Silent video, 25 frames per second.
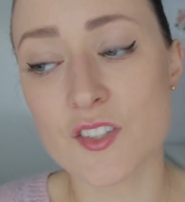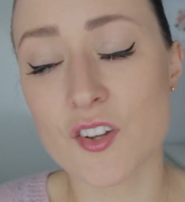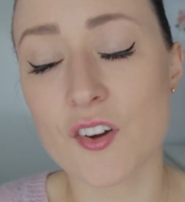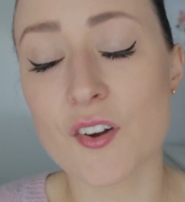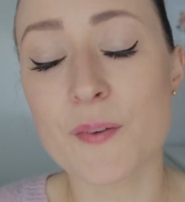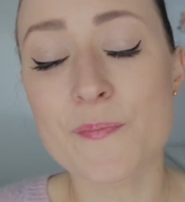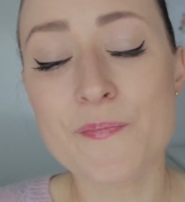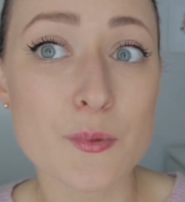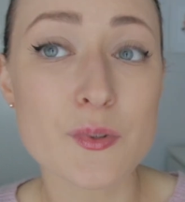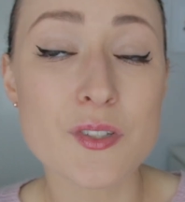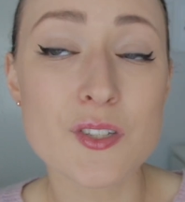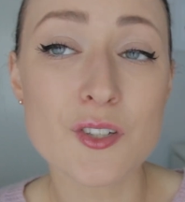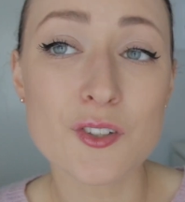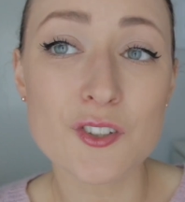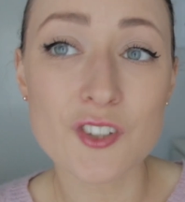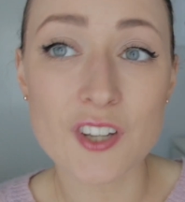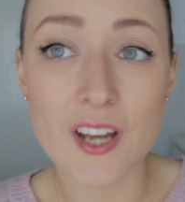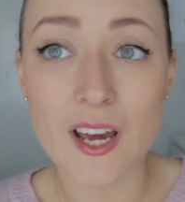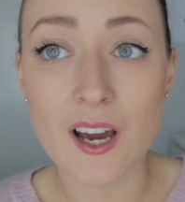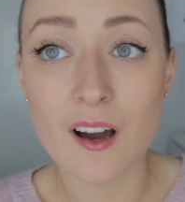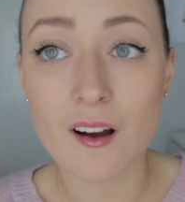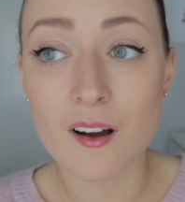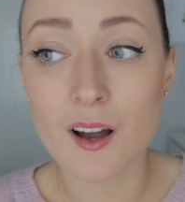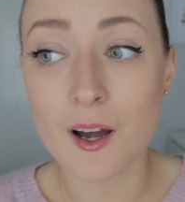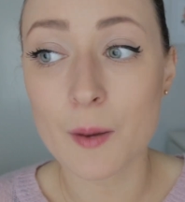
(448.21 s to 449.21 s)
So it was a good
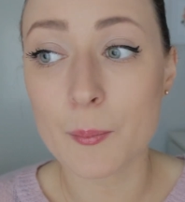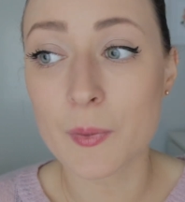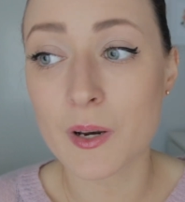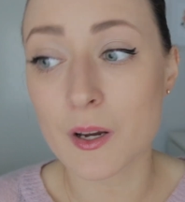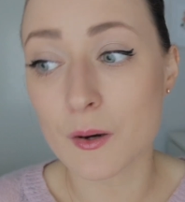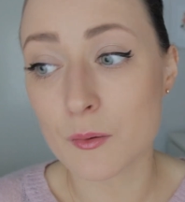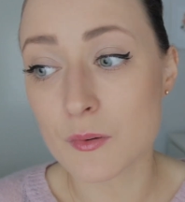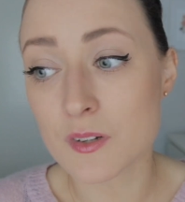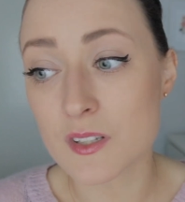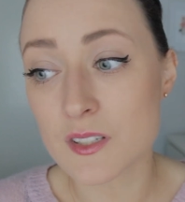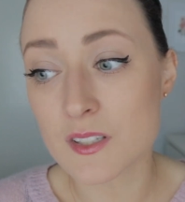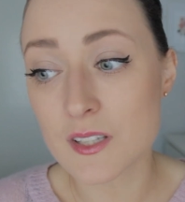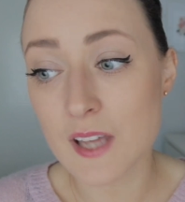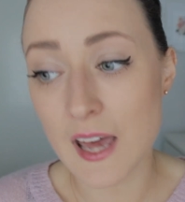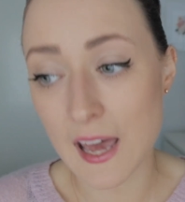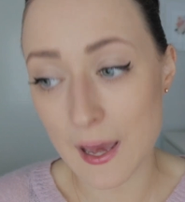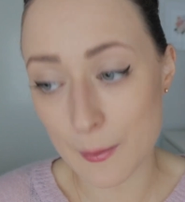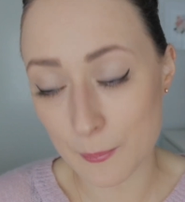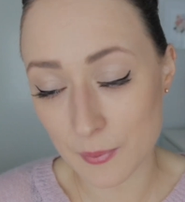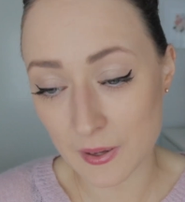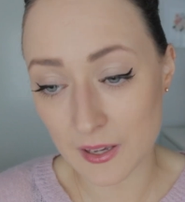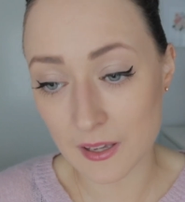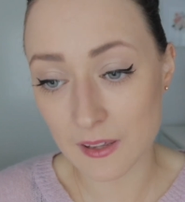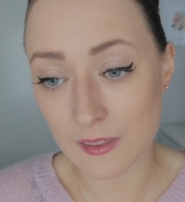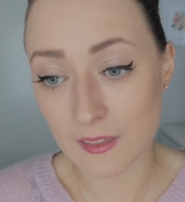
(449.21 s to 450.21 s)
outcome and I was
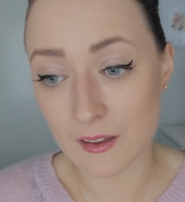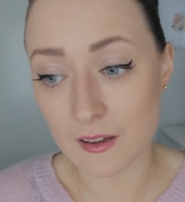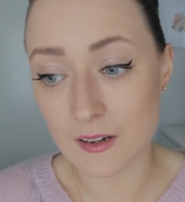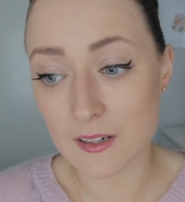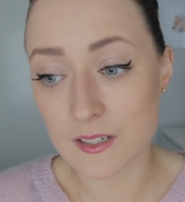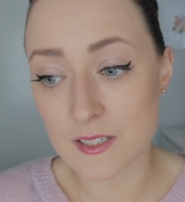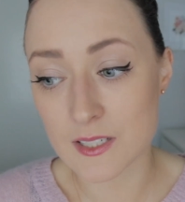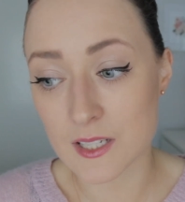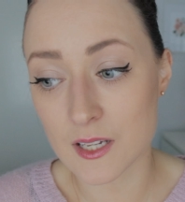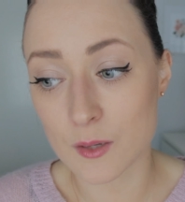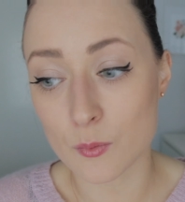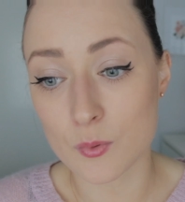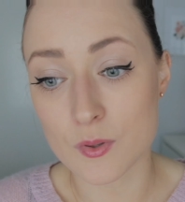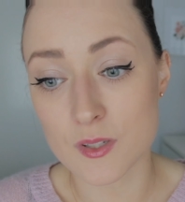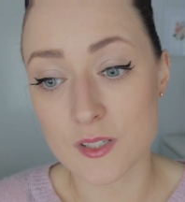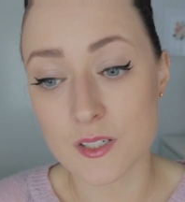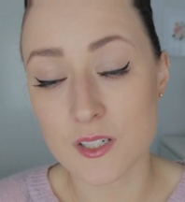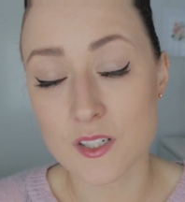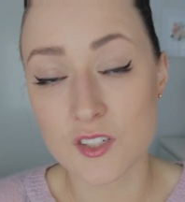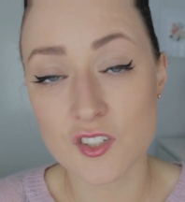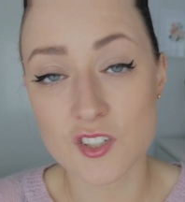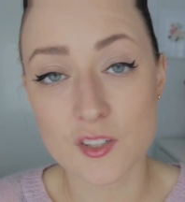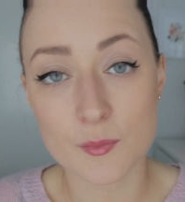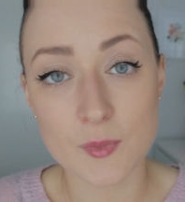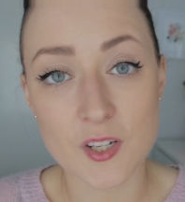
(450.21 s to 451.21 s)
happy that he wasn't
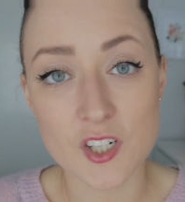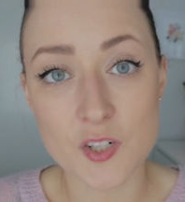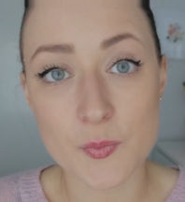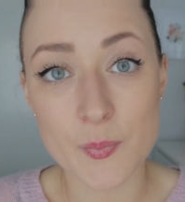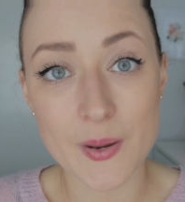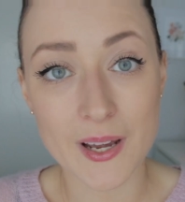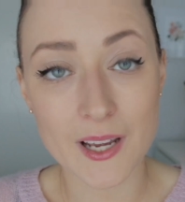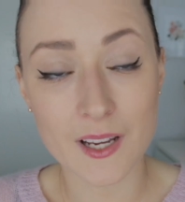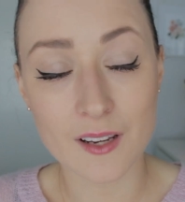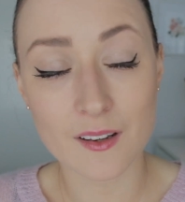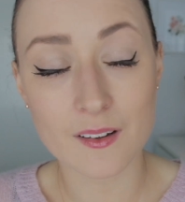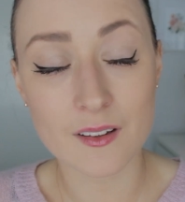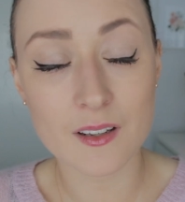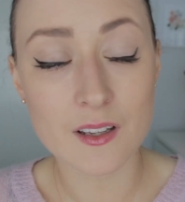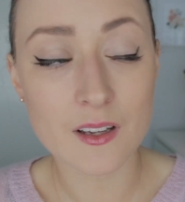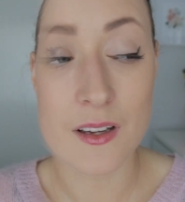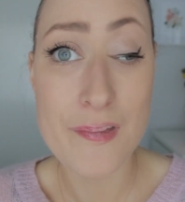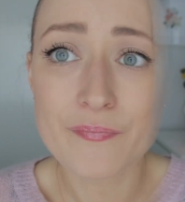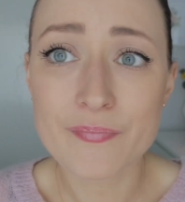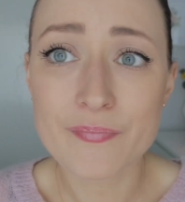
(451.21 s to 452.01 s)
in too much pain.